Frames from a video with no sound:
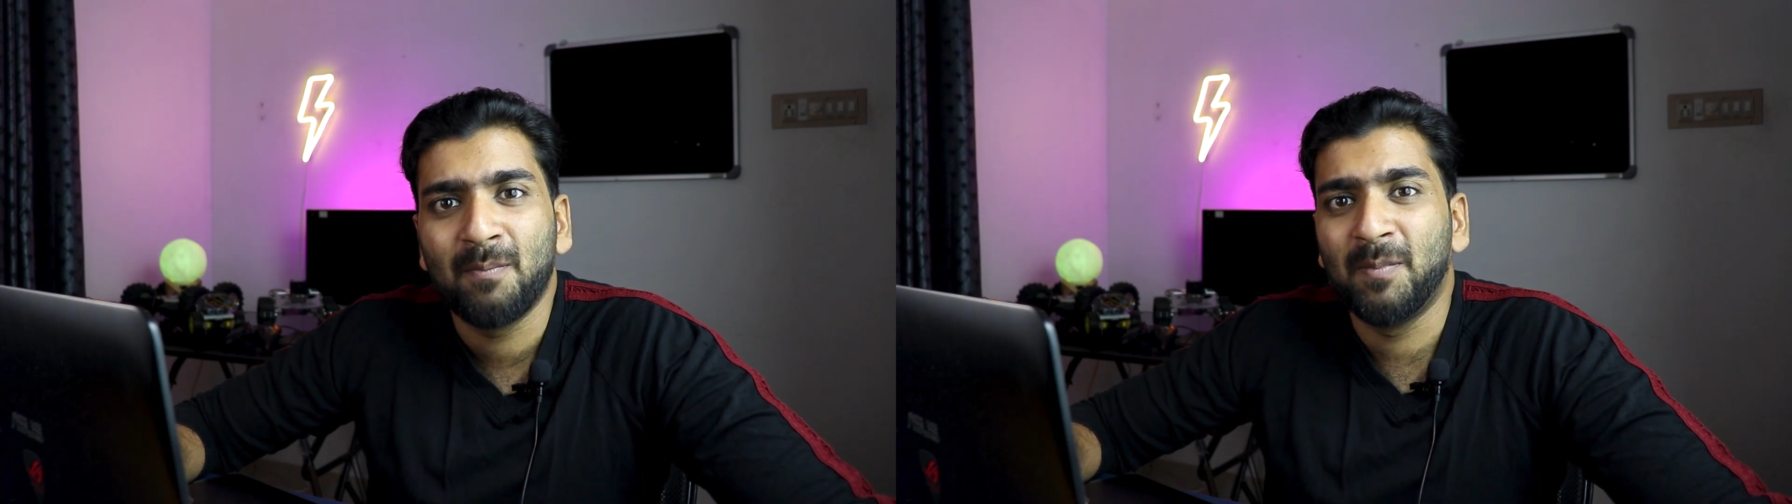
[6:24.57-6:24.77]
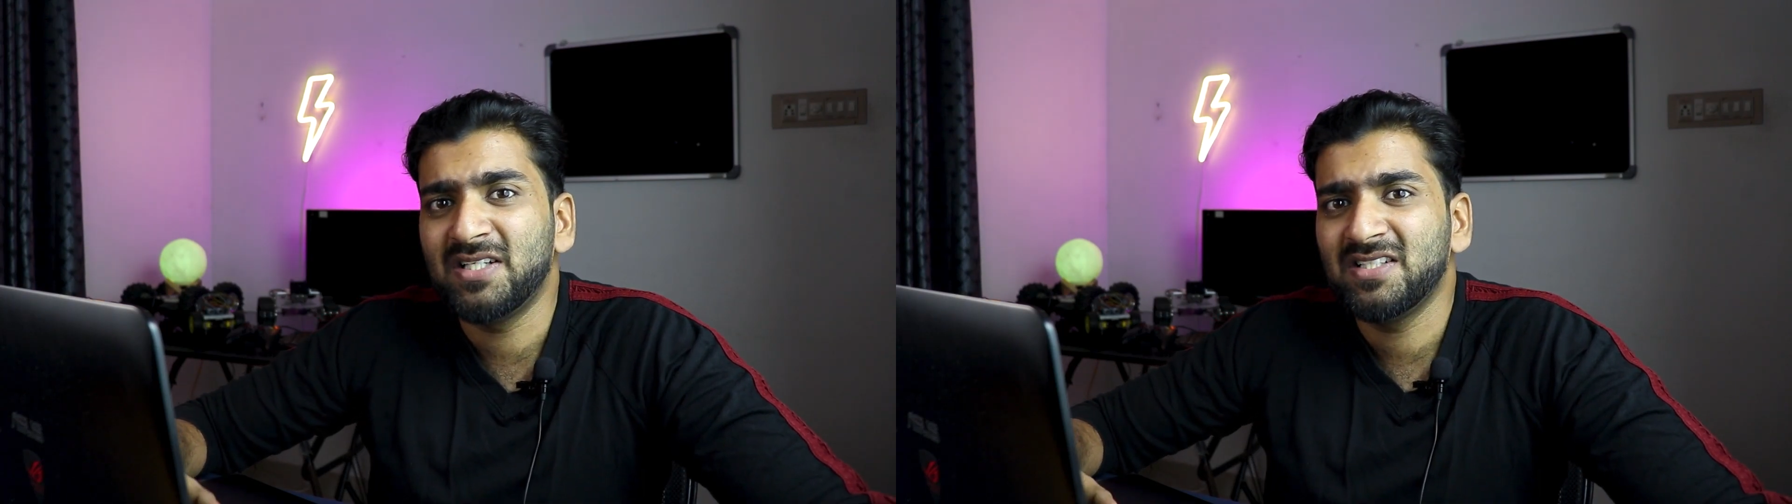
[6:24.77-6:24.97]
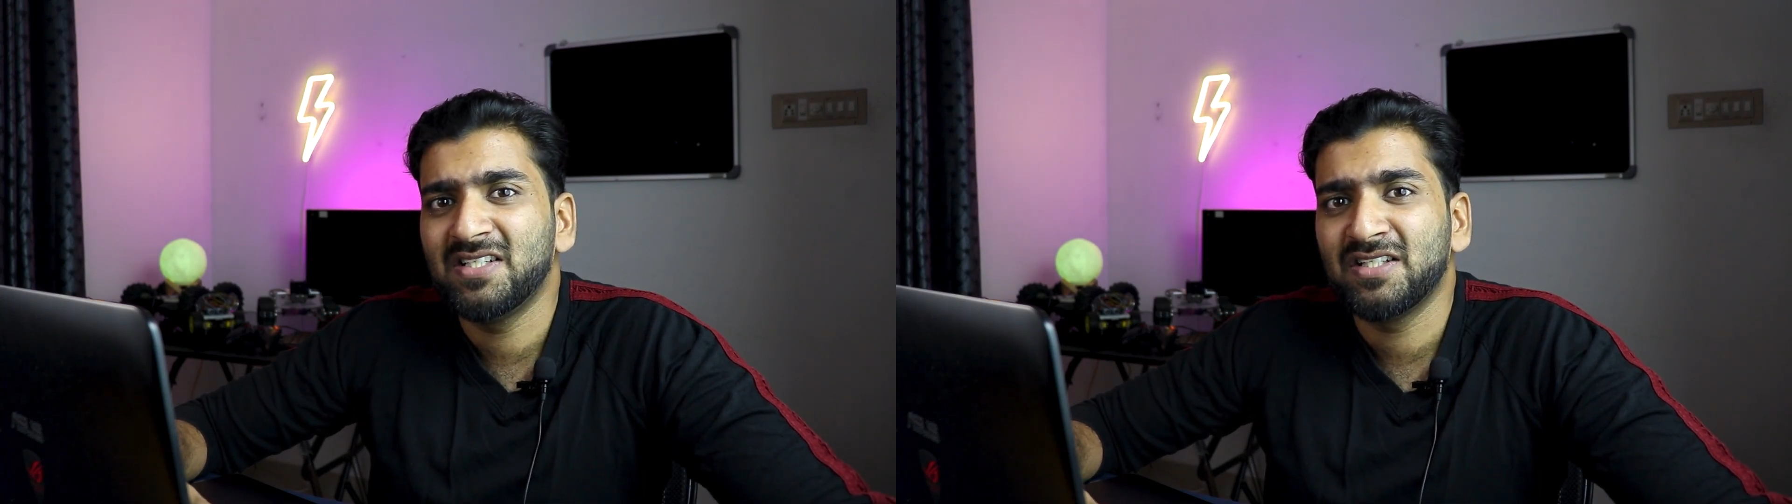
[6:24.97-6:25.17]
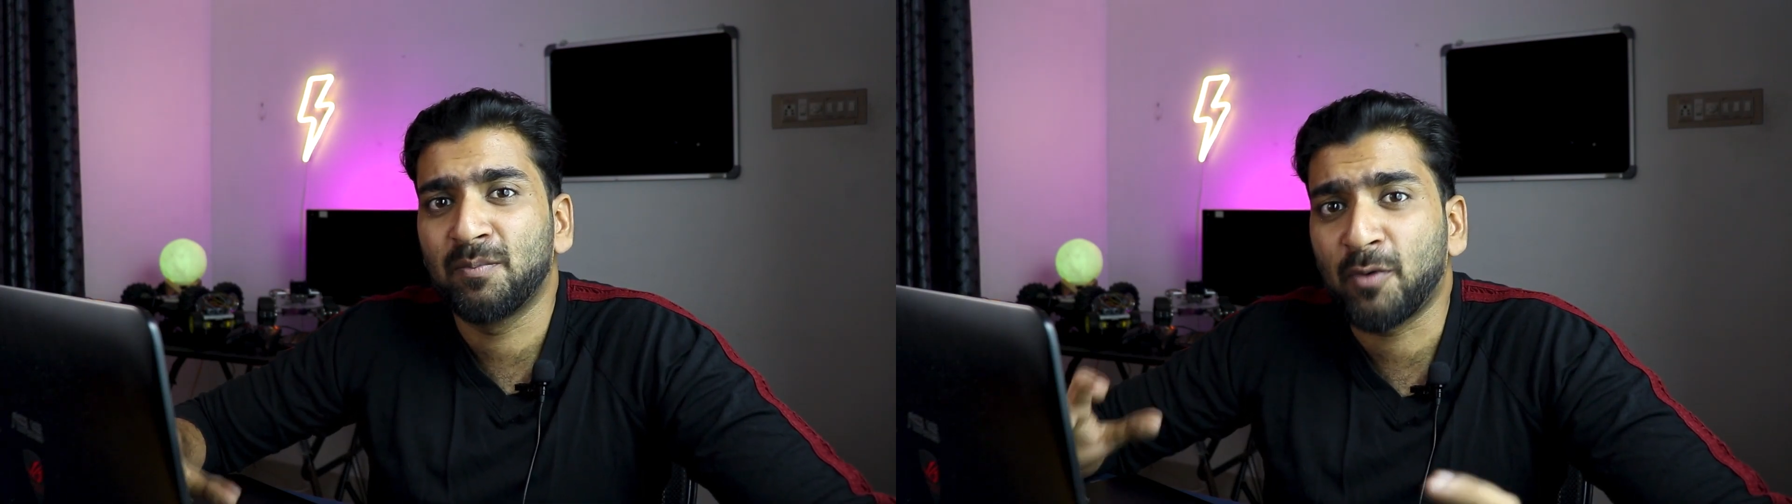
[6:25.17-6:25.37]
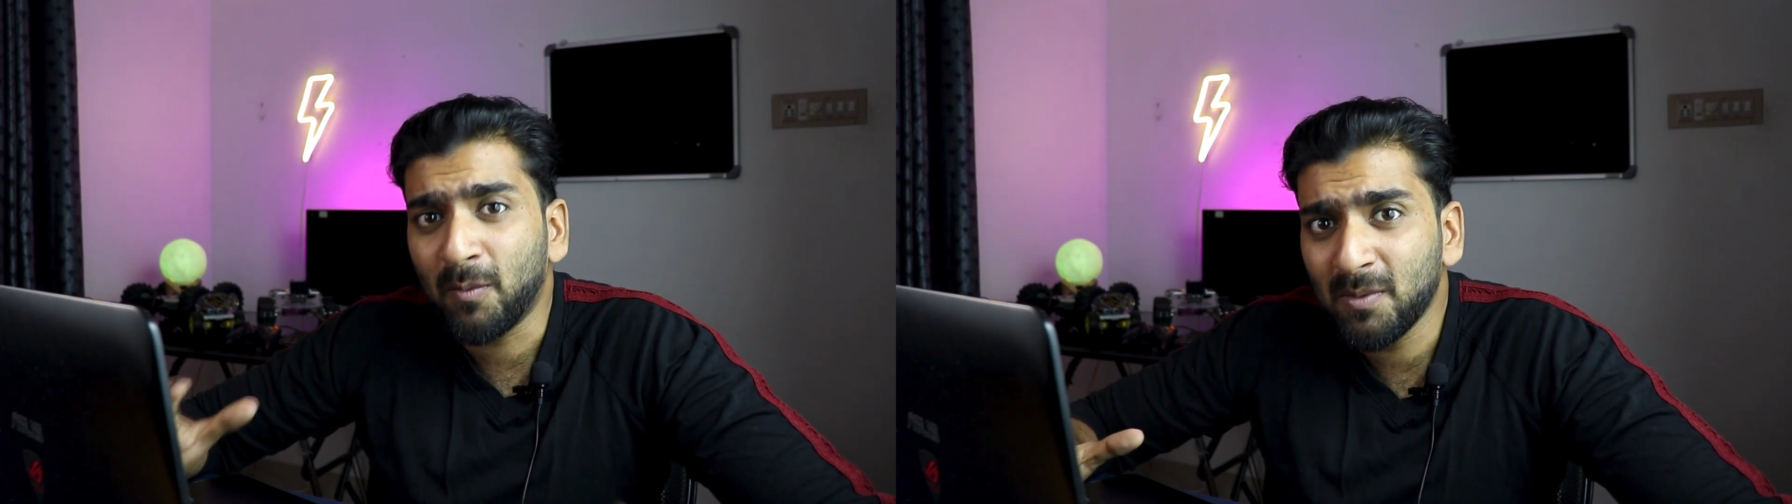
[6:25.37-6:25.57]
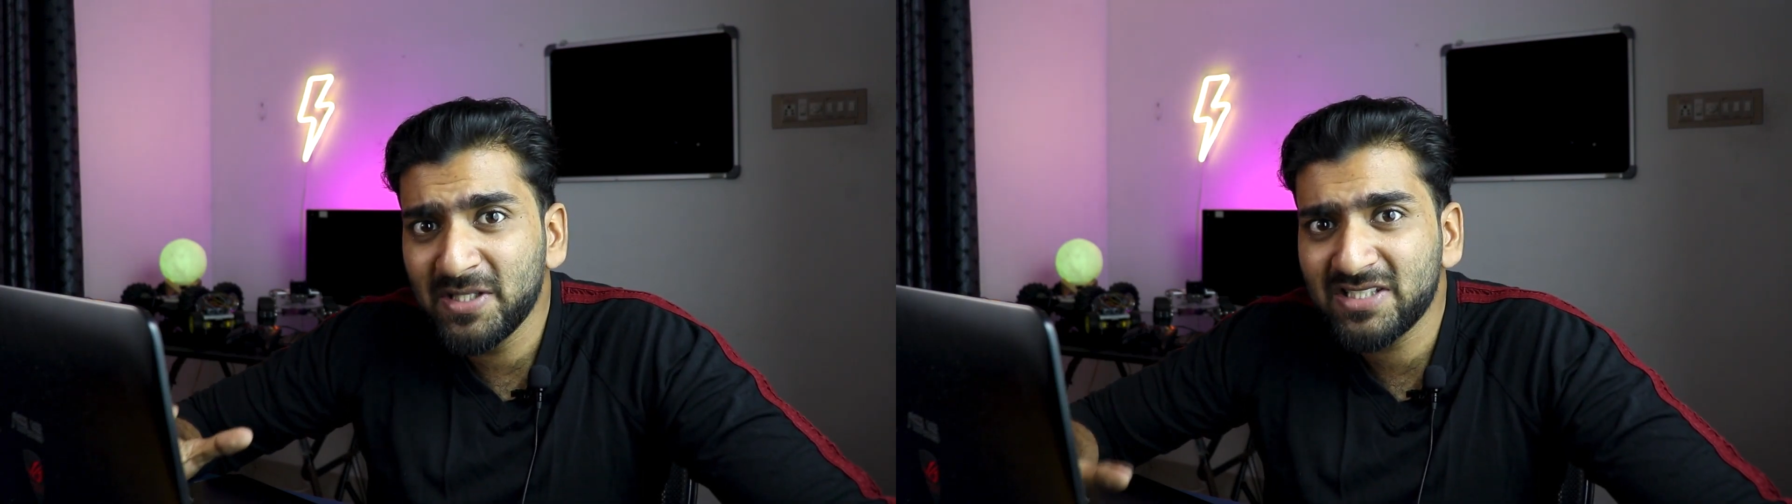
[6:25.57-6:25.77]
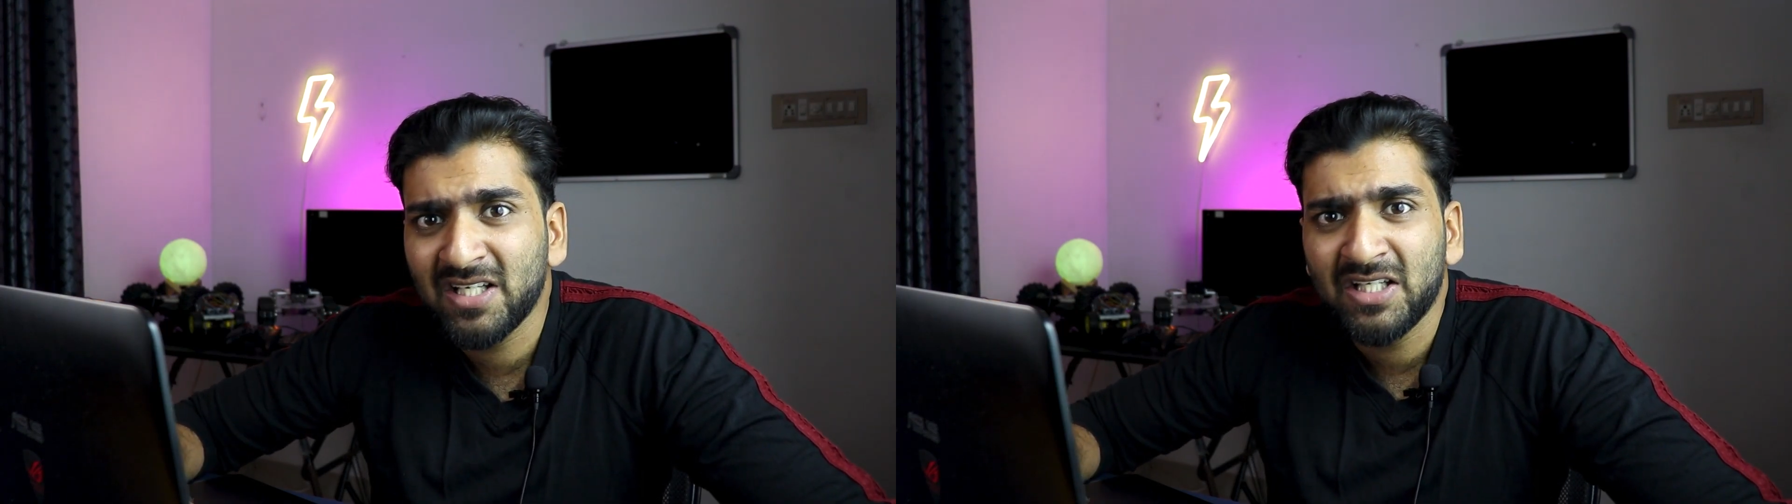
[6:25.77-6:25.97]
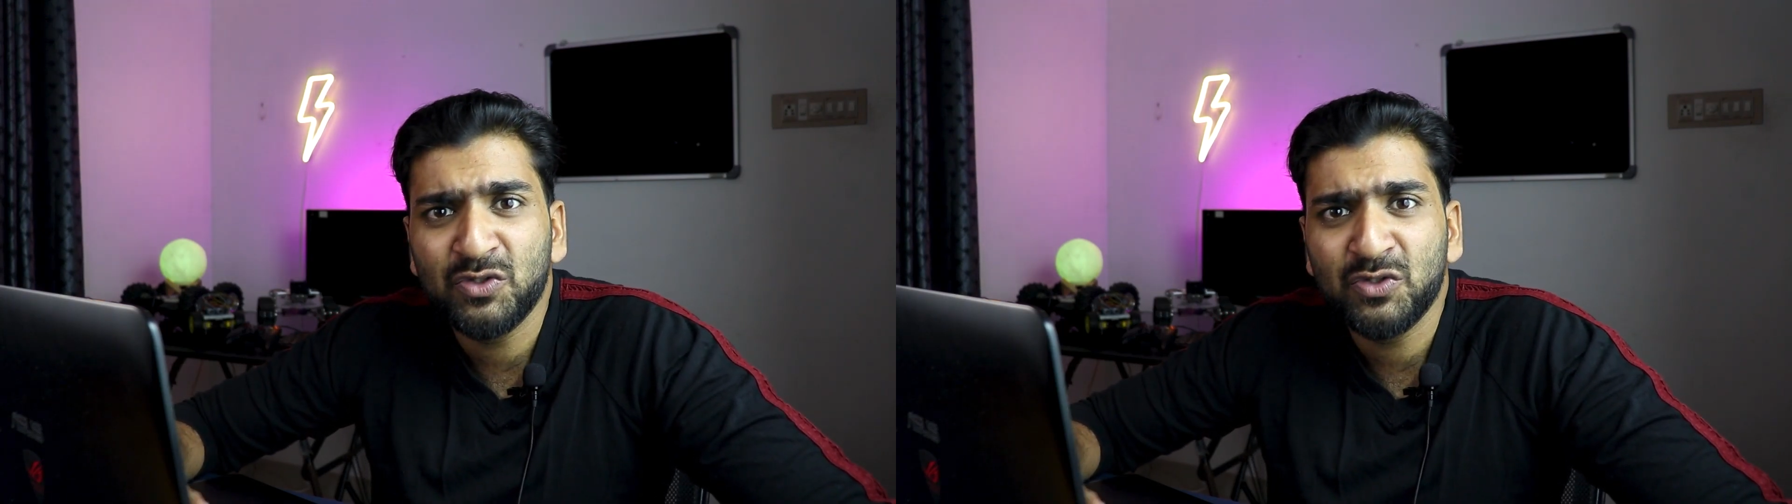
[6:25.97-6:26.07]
But the problem is